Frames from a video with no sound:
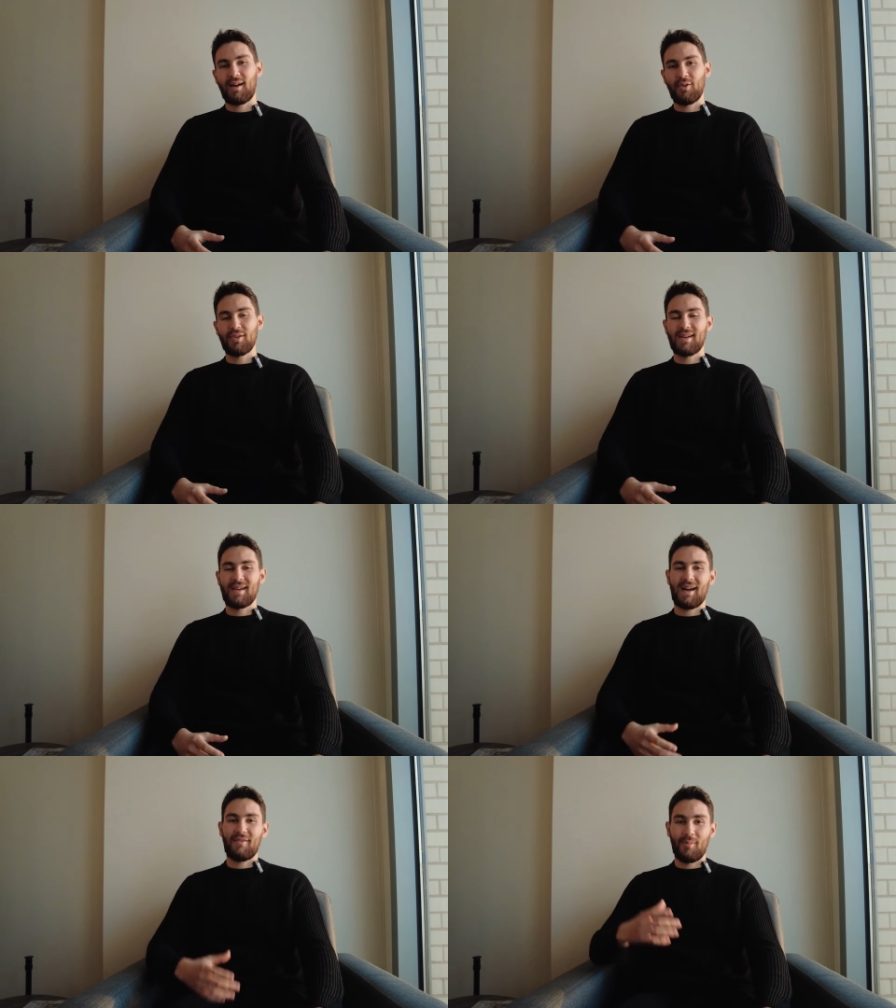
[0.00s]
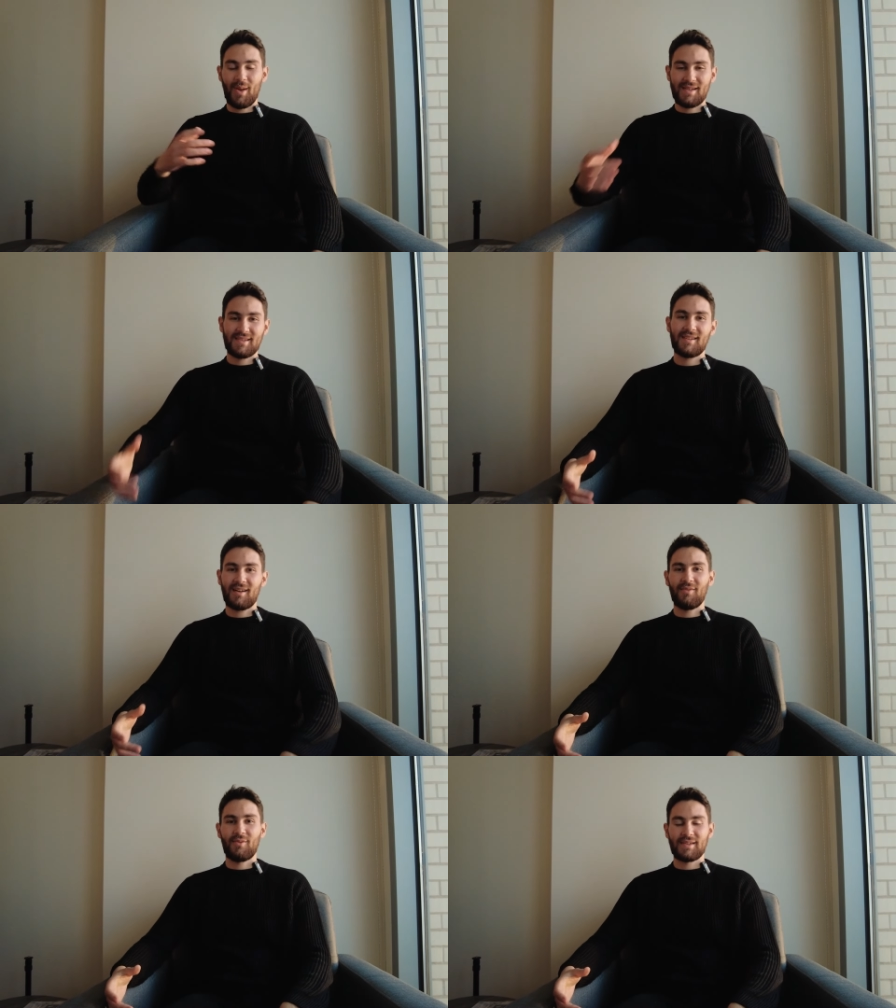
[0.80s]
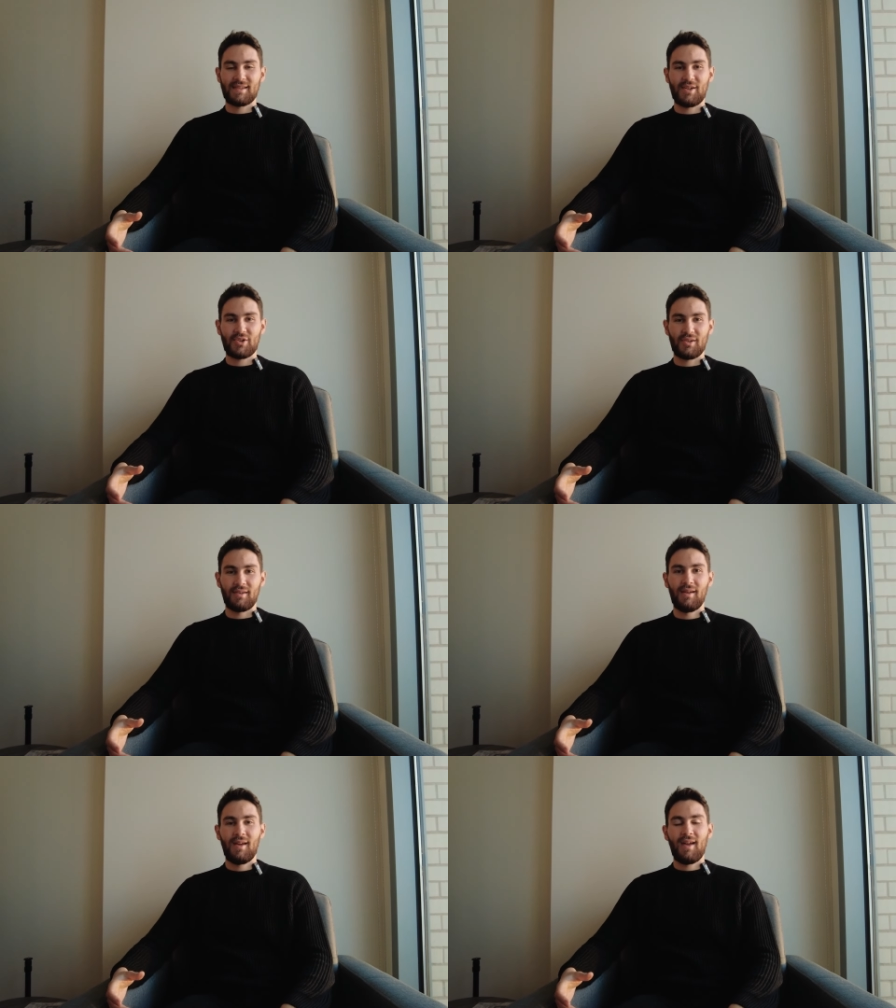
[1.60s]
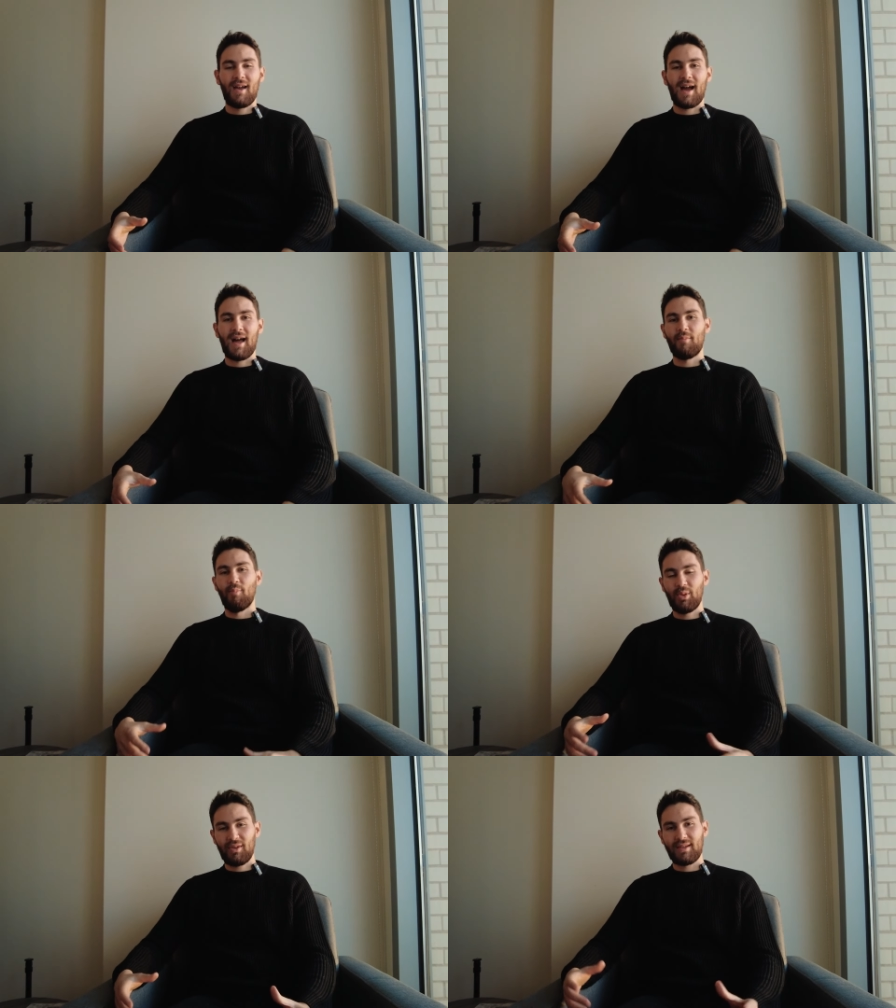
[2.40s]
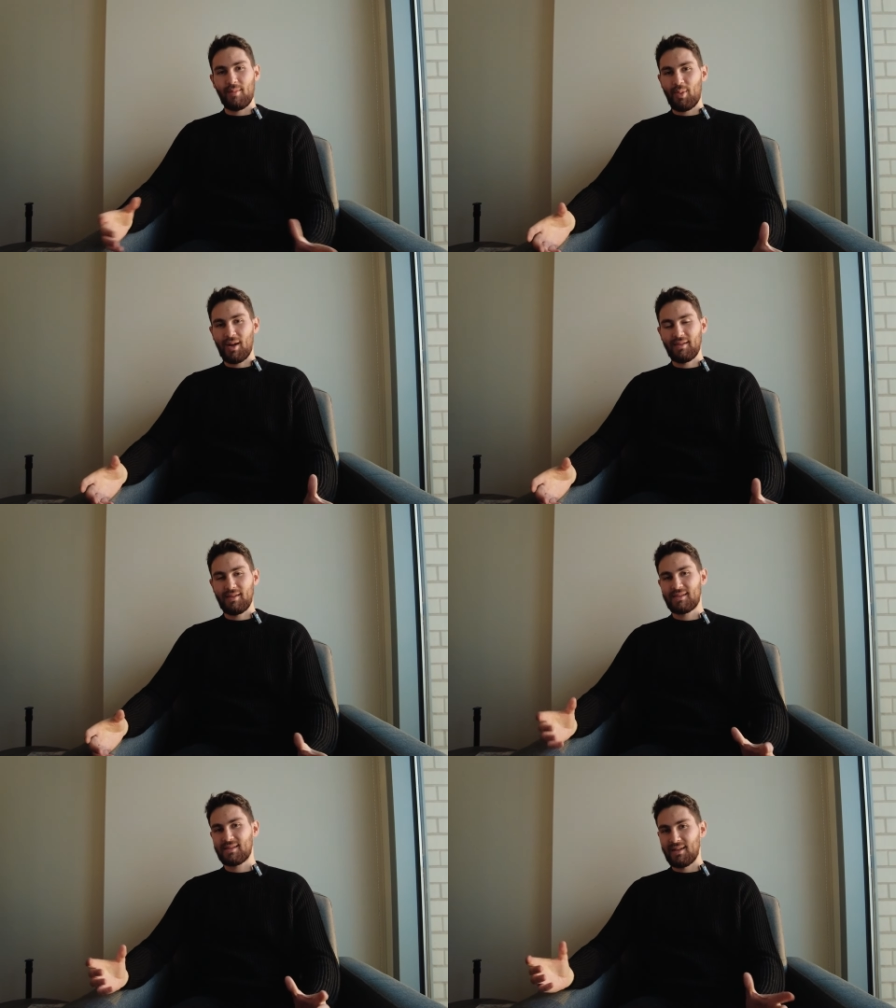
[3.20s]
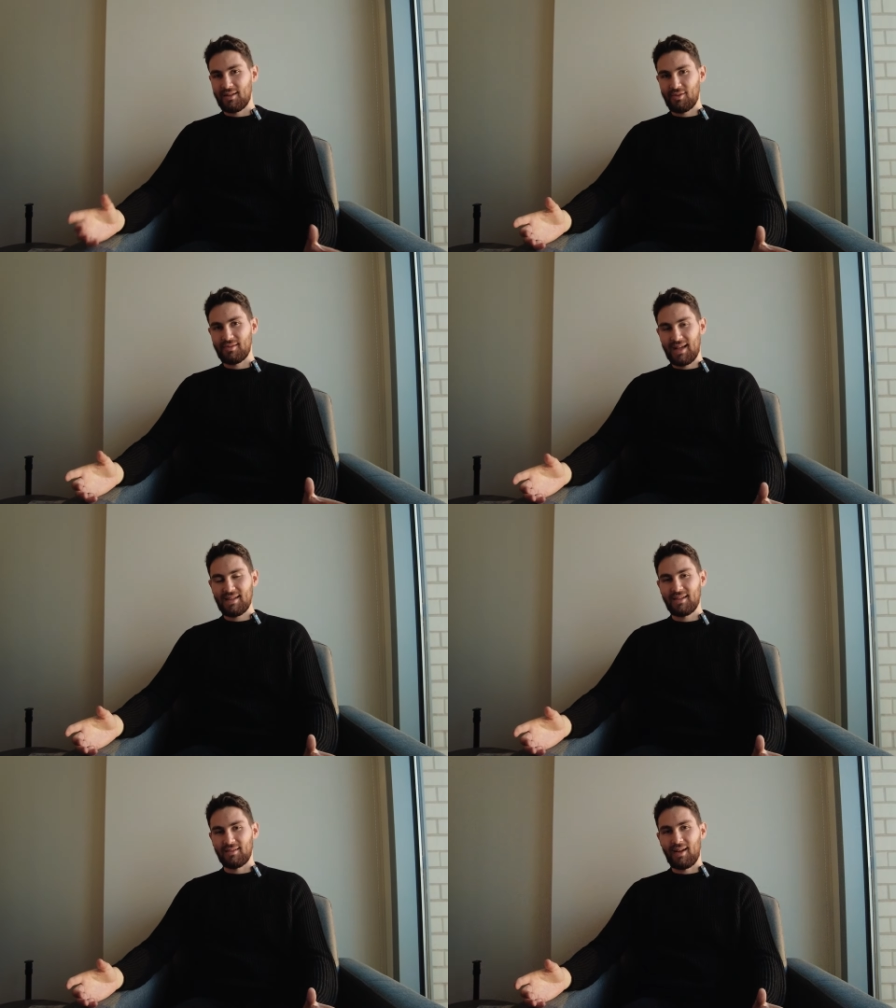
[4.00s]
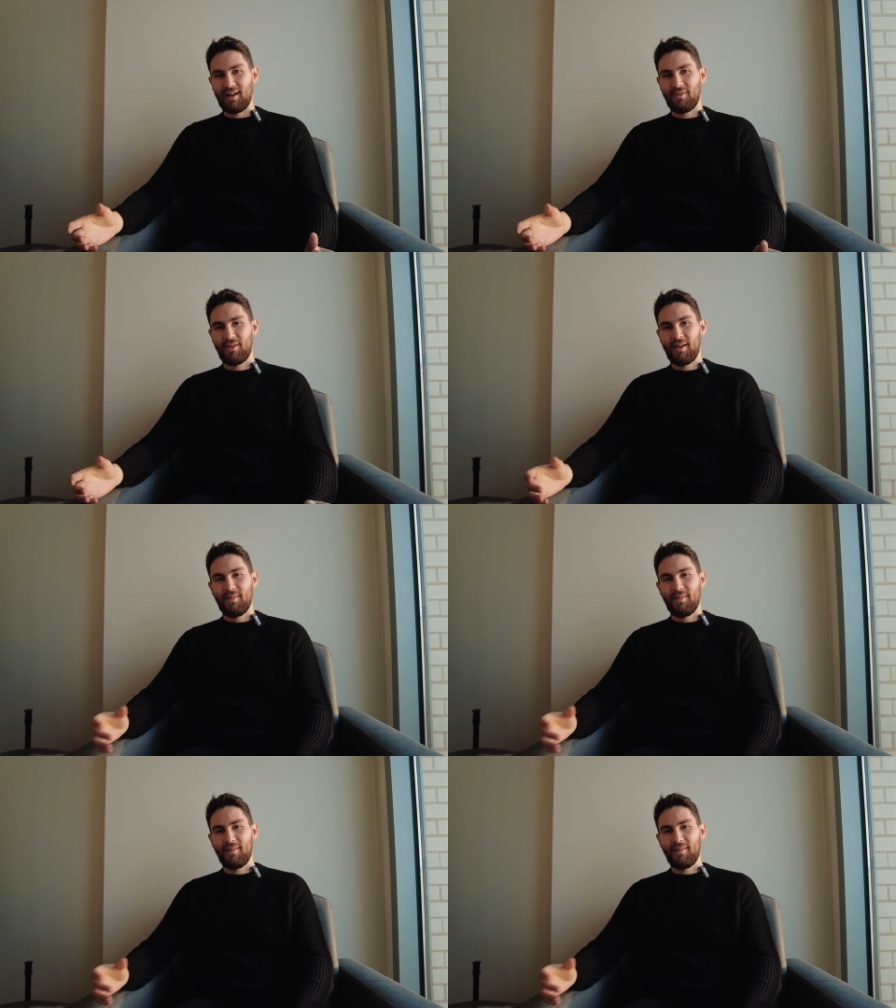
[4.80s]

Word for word: how you can have a basic conversation and build abundance in your dating life.